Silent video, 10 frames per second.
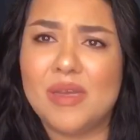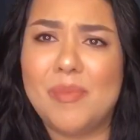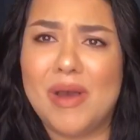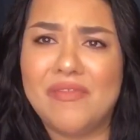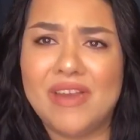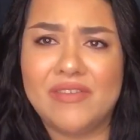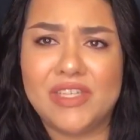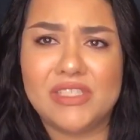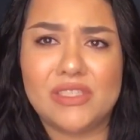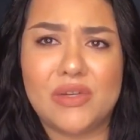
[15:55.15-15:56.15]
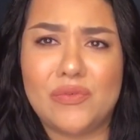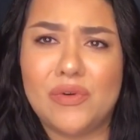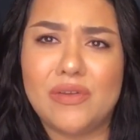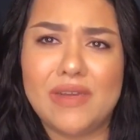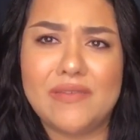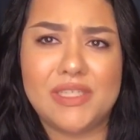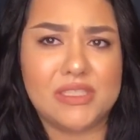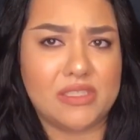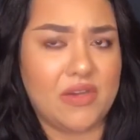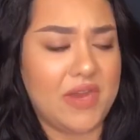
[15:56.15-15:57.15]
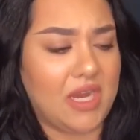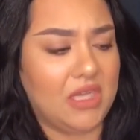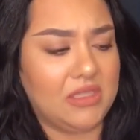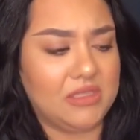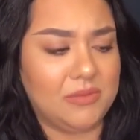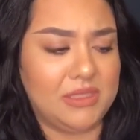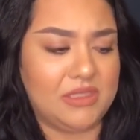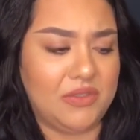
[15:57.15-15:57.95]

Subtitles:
About 5 years ago, 4 or 5 years ago, I got this one.